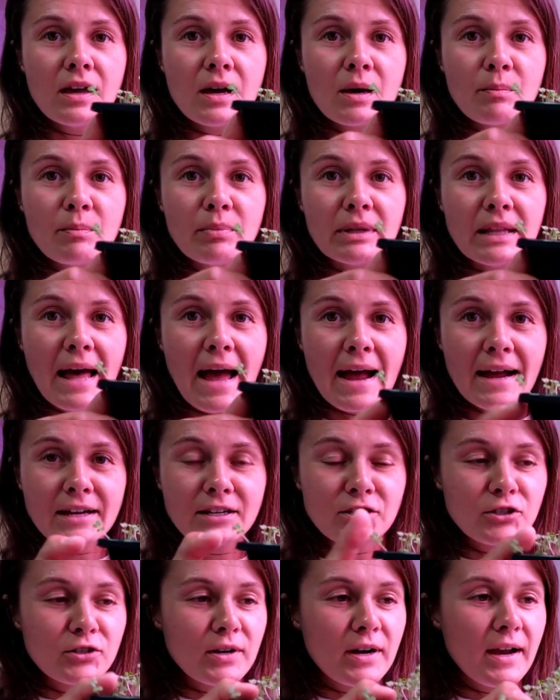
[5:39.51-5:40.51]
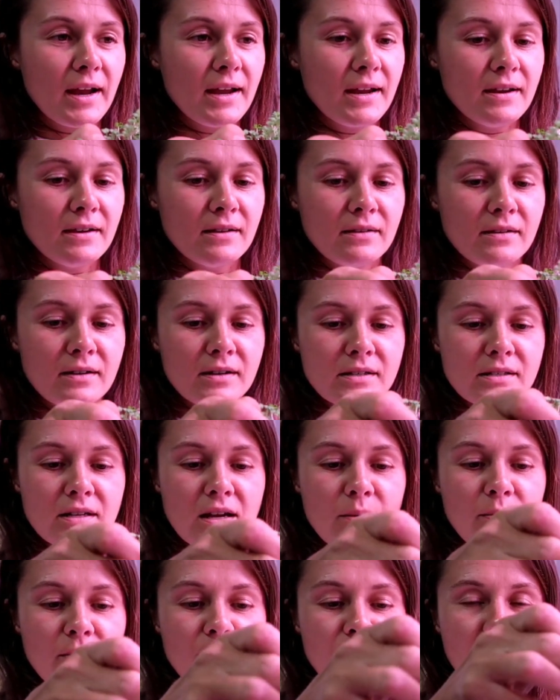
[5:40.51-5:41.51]
a black tray on
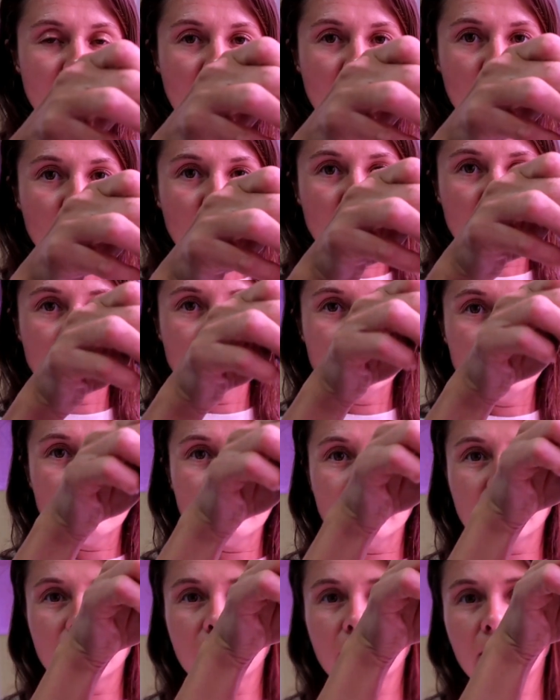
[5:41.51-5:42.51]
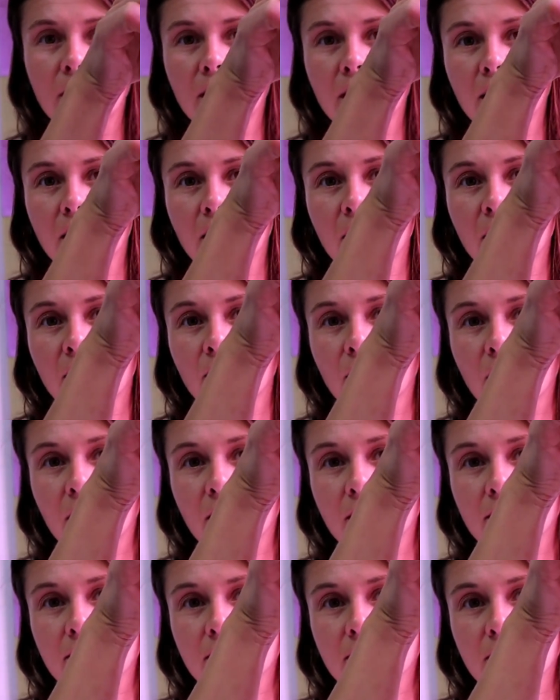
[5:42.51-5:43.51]
top of that one that
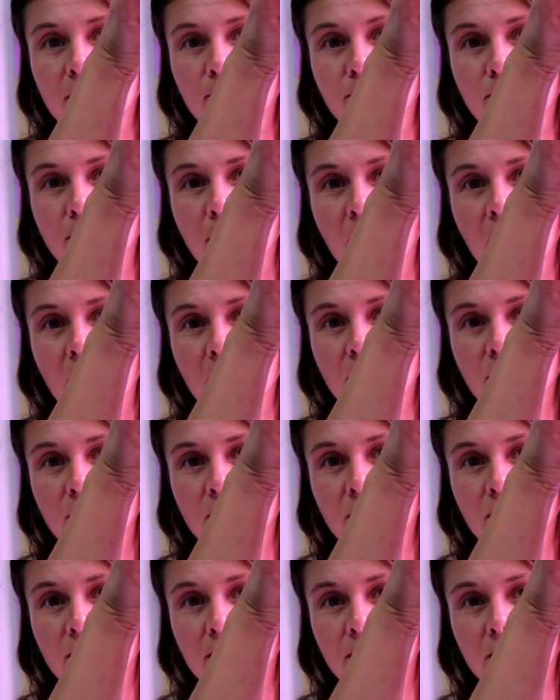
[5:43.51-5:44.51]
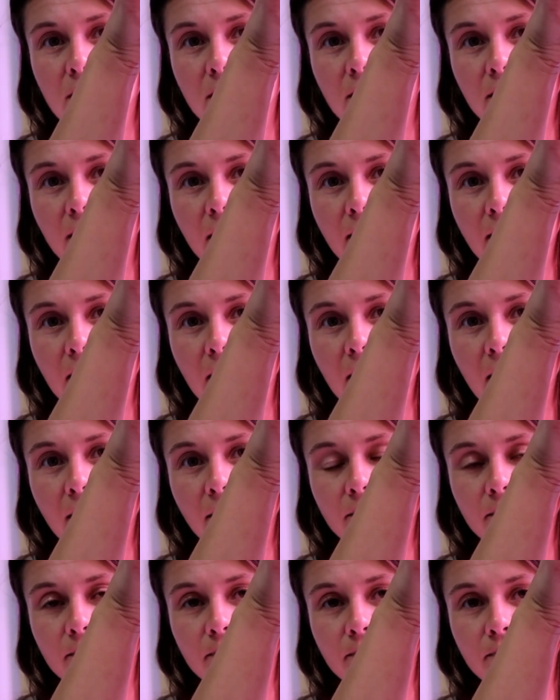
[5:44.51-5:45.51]
is the mesh, see, like
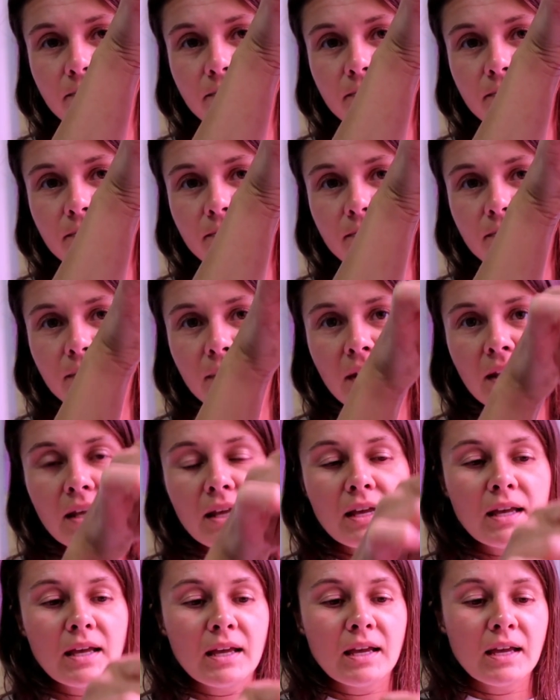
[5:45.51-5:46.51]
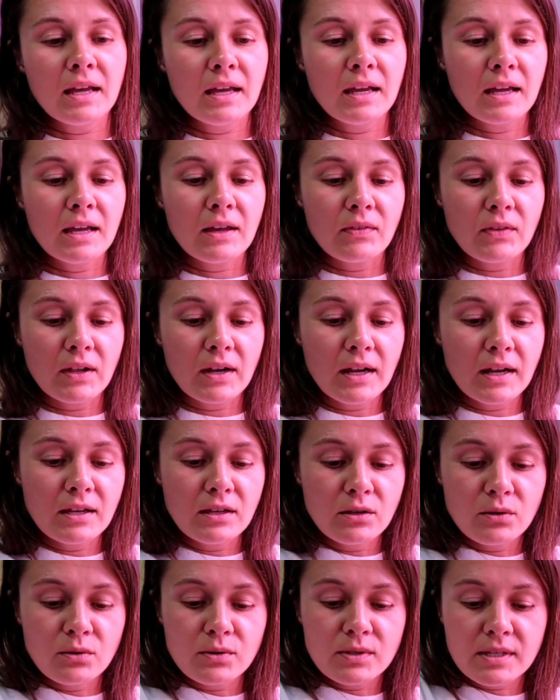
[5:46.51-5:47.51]
that. And then I
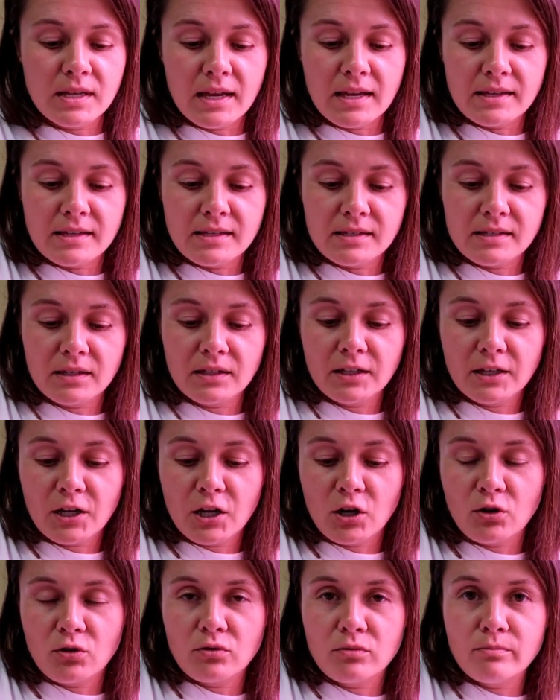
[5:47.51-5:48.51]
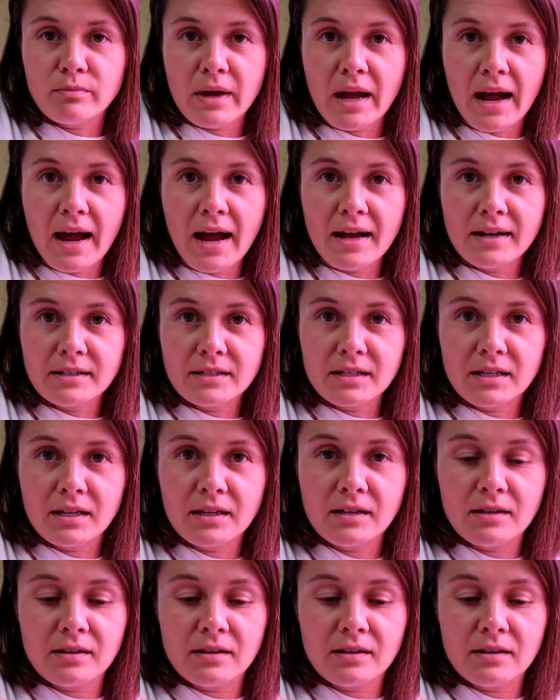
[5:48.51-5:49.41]
use a silicone mat